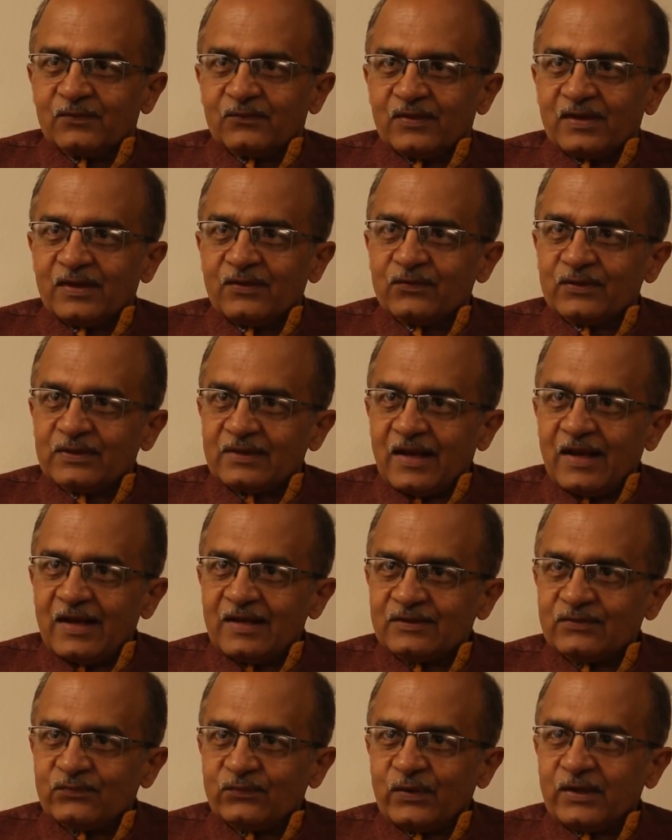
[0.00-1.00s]
When he was
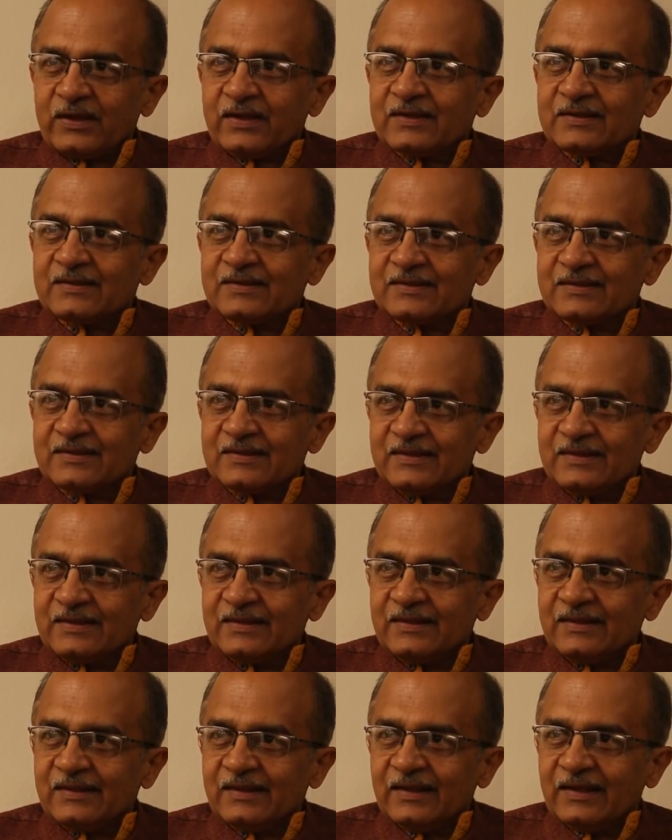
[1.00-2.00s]
asked what does
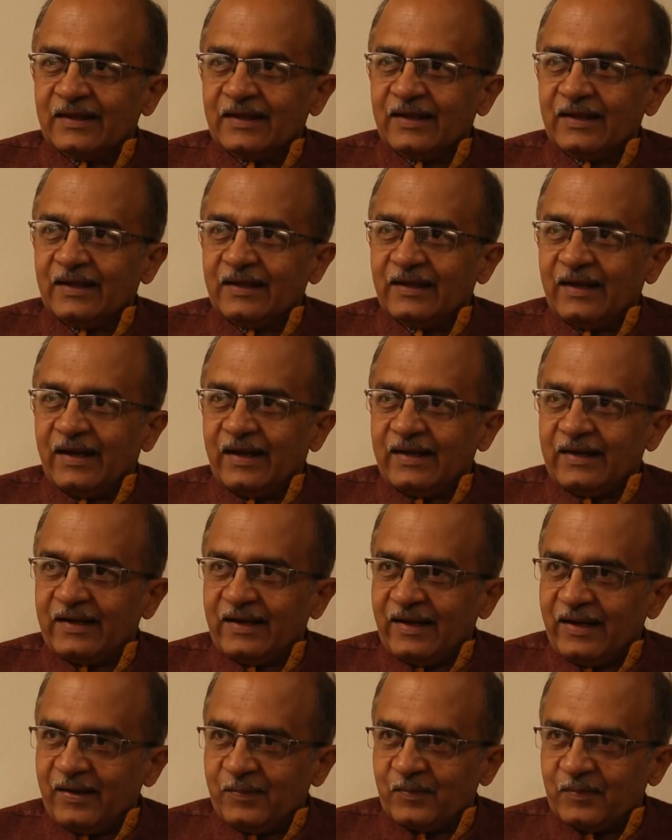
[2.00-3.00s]
C
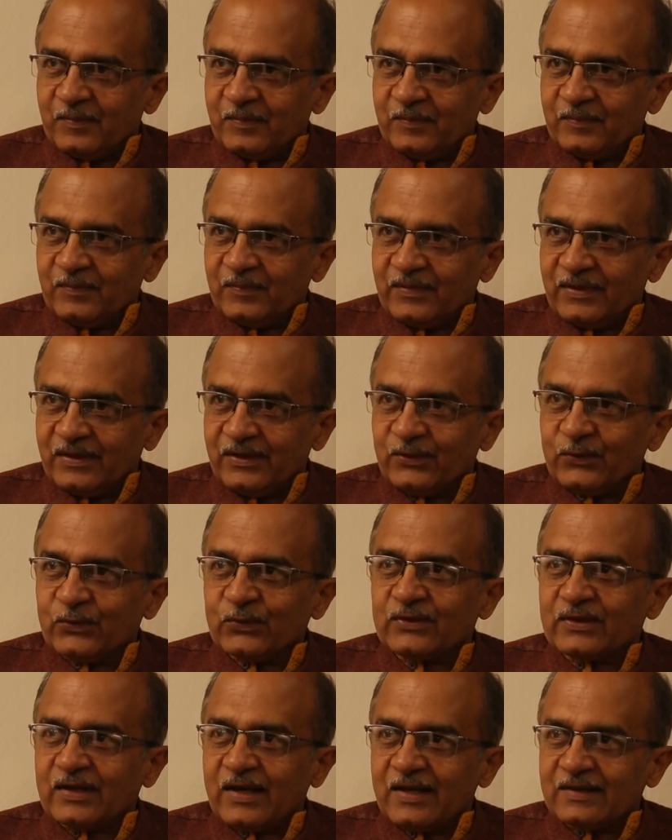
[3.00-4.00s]
and M in
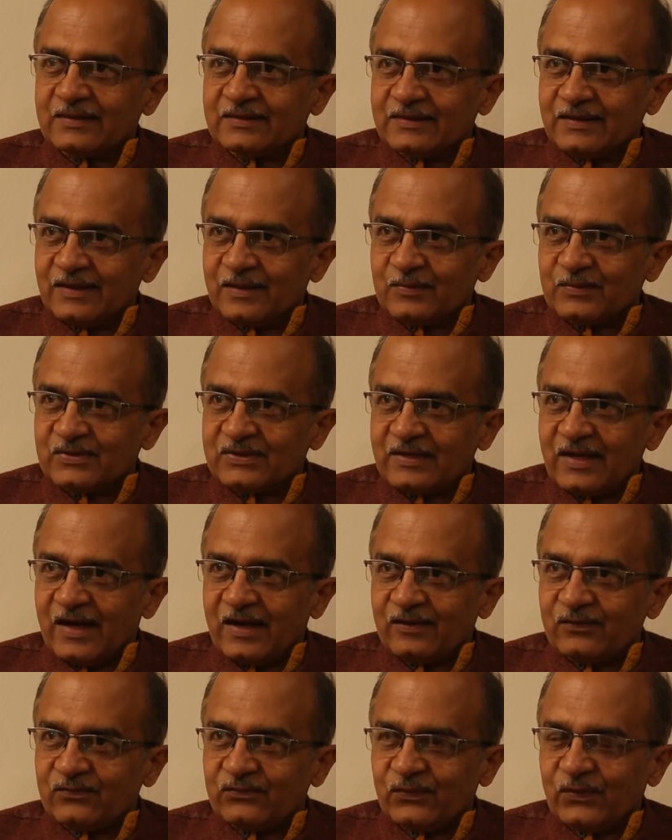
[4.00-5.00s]
Gujarat CM
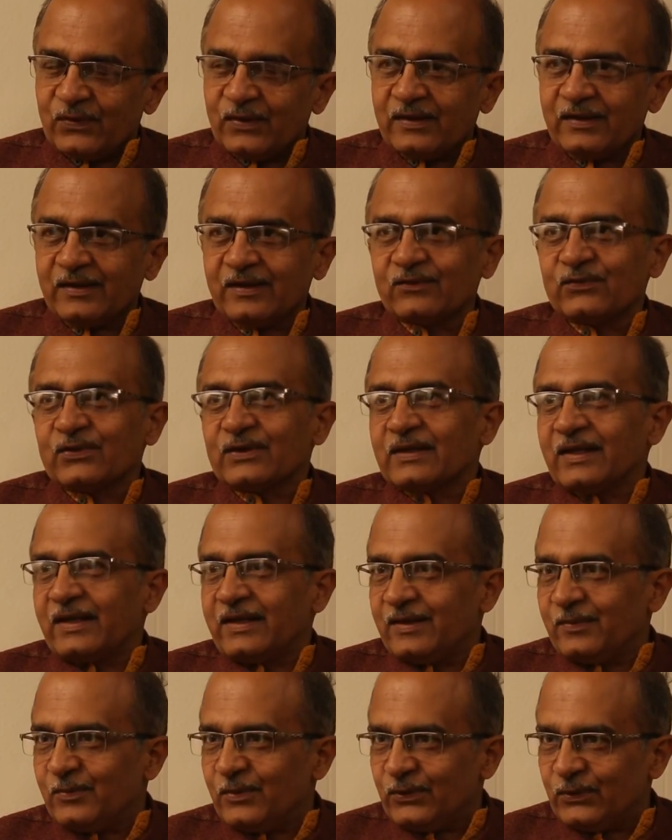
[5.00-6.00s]
stand for, he was
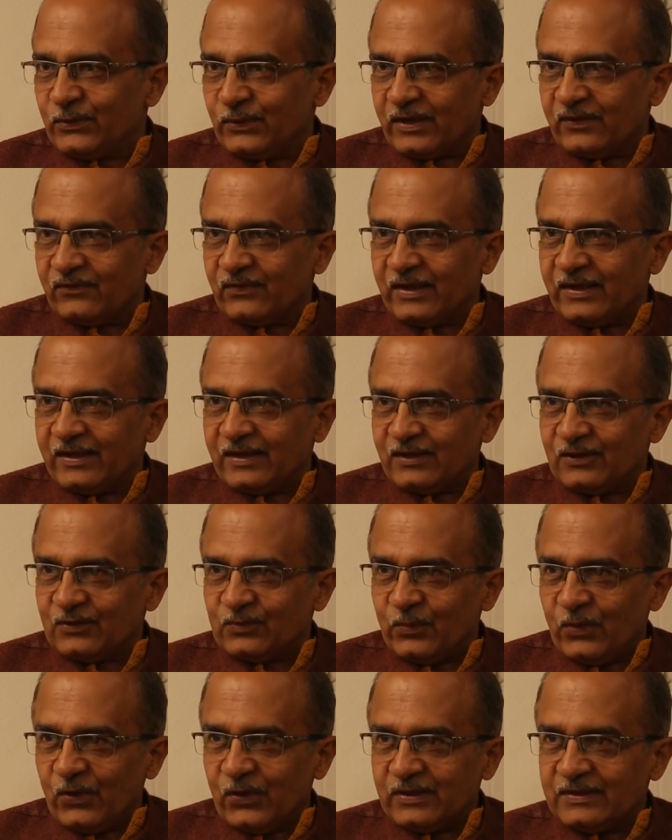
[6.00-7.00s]
unable to give any
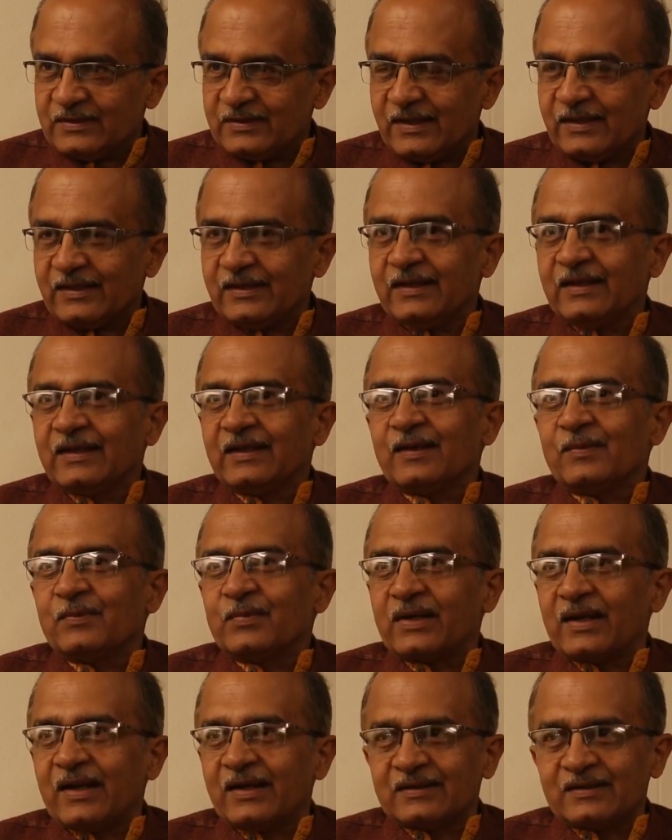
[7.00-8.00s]
response, and the
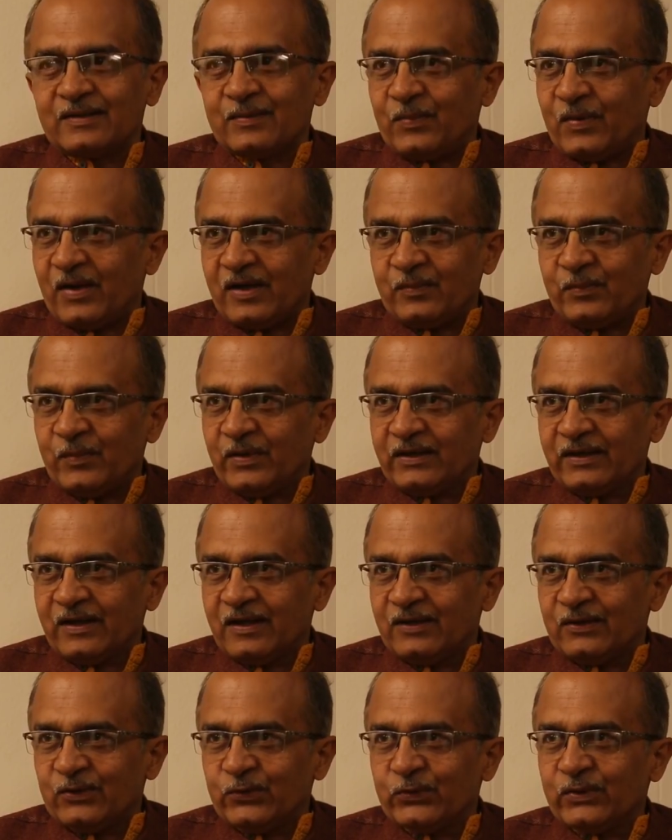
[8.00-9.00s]
Income Tax Department
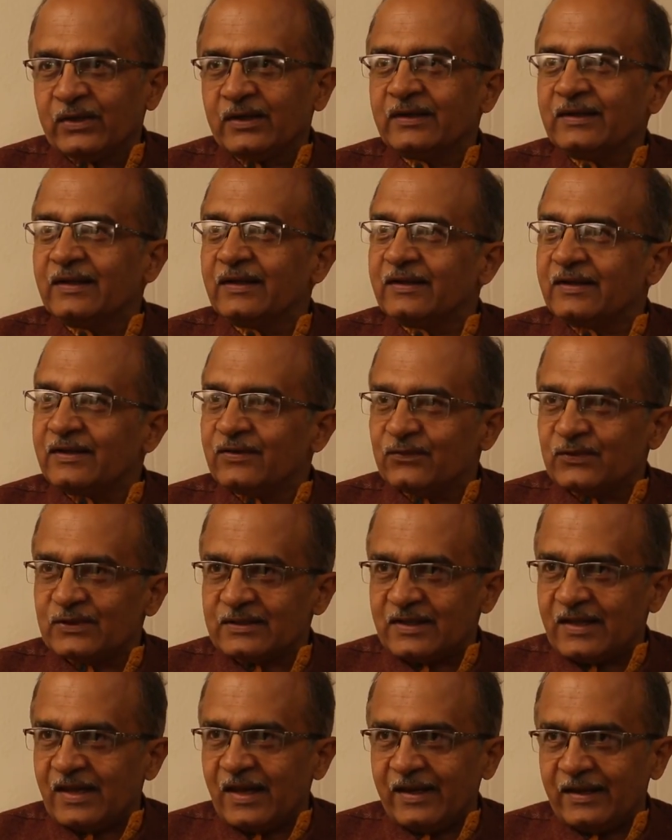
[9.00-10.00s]
concluded that he
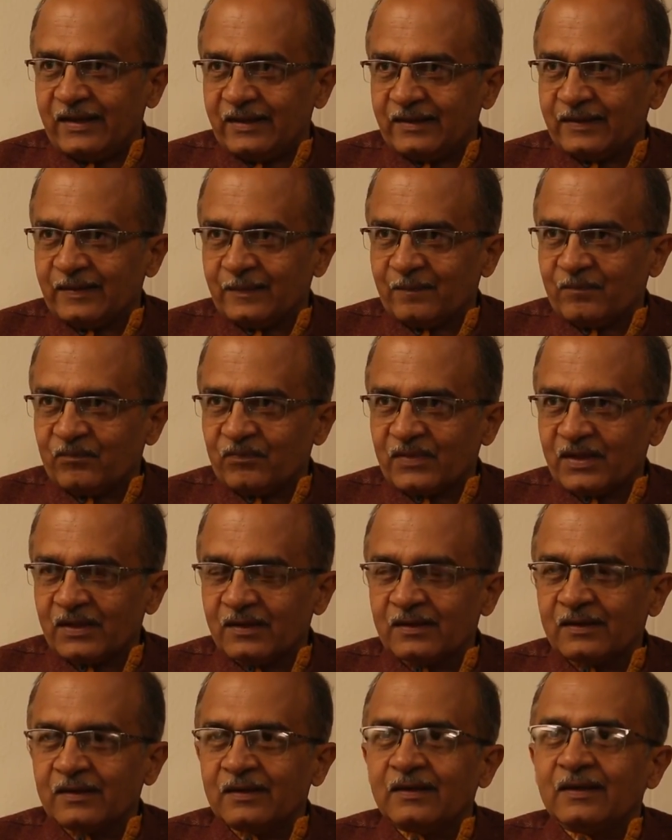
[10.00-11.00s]
was lying.
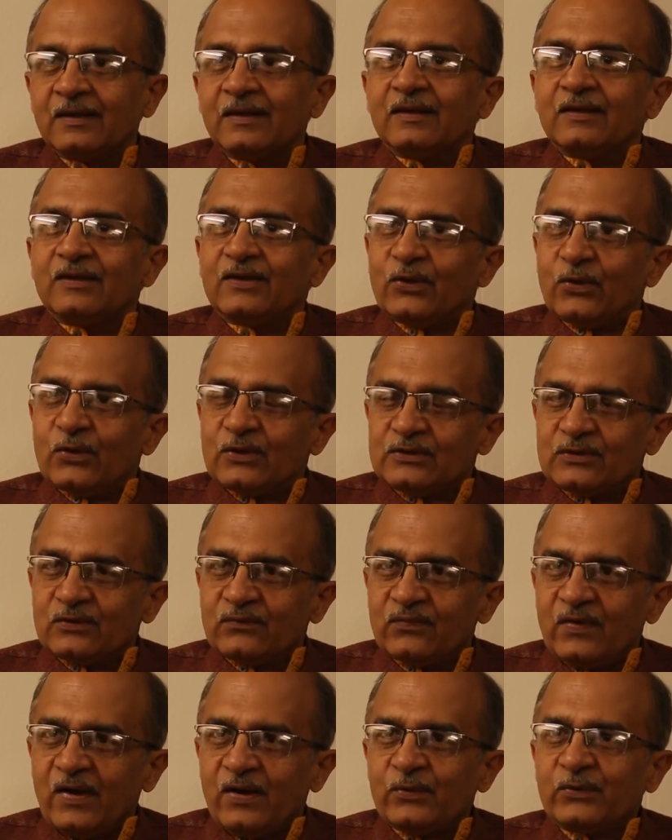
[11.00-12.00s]
They
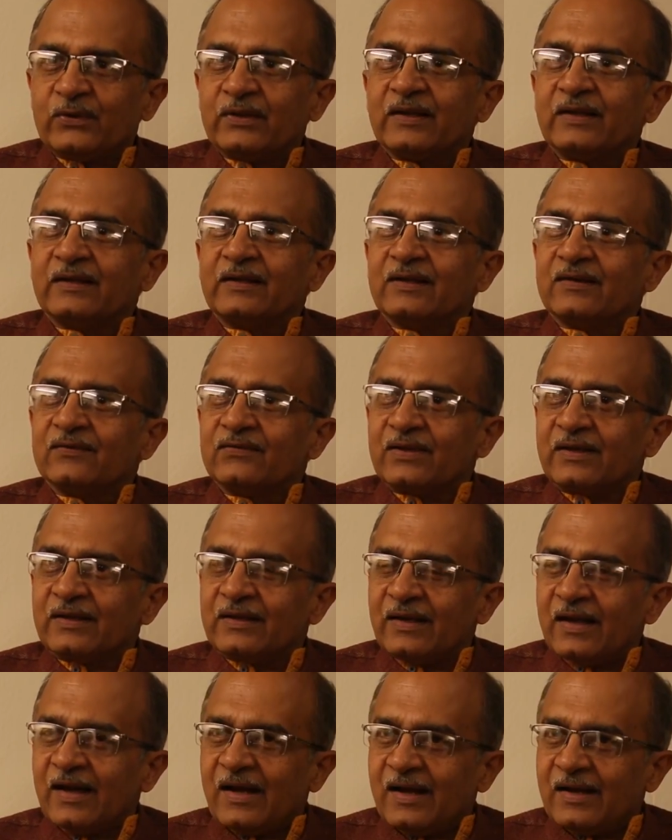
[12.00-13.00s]
also found that there
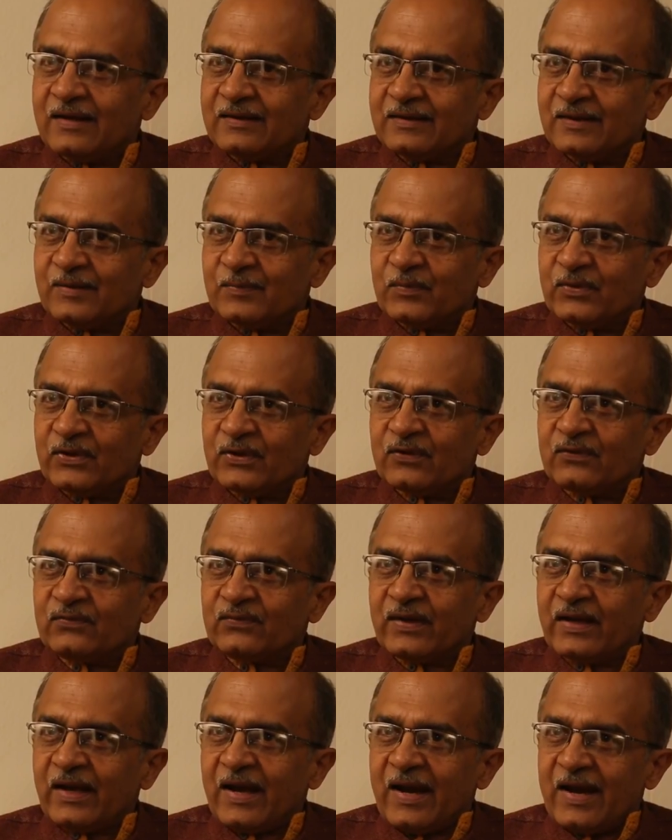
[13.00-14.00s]
were large amounts
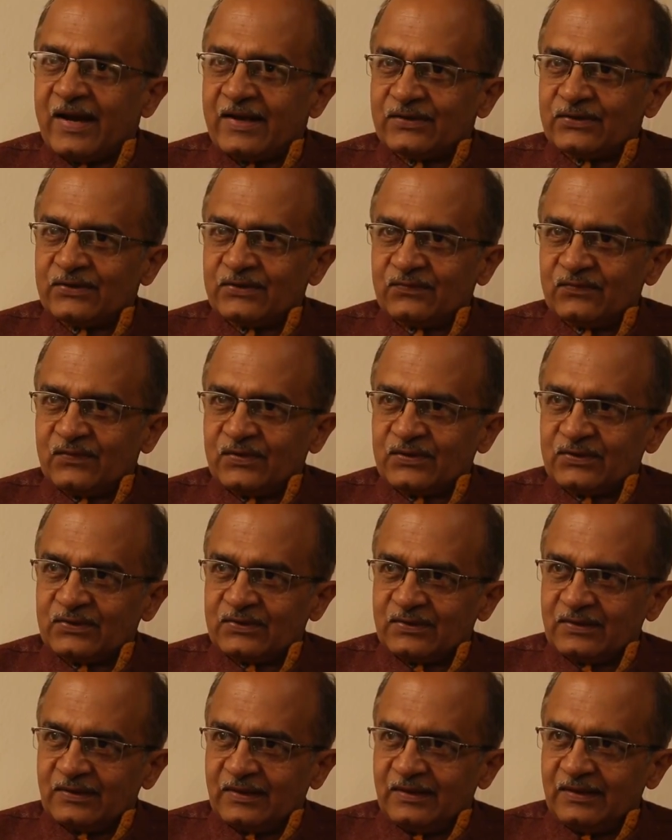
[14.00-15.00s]
of cash
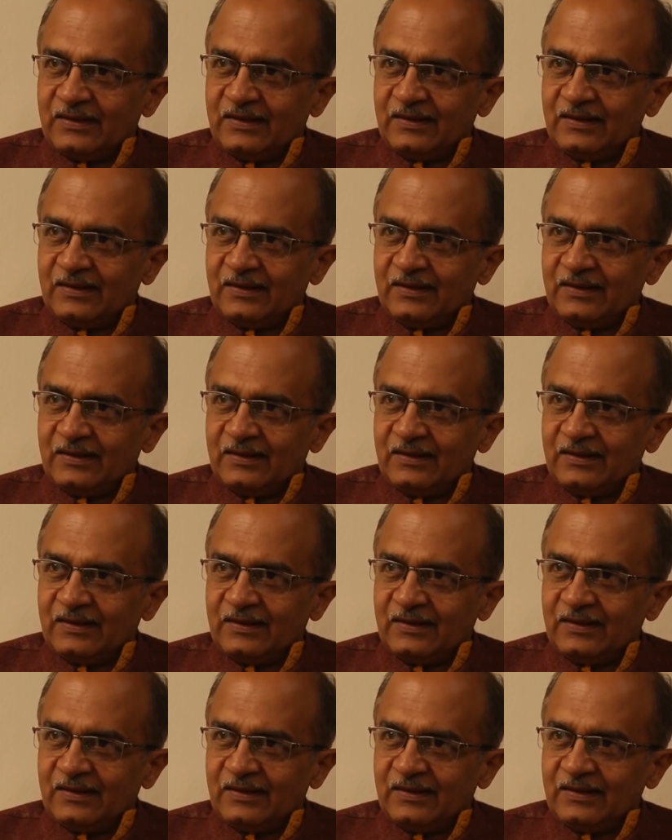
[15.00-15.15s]
which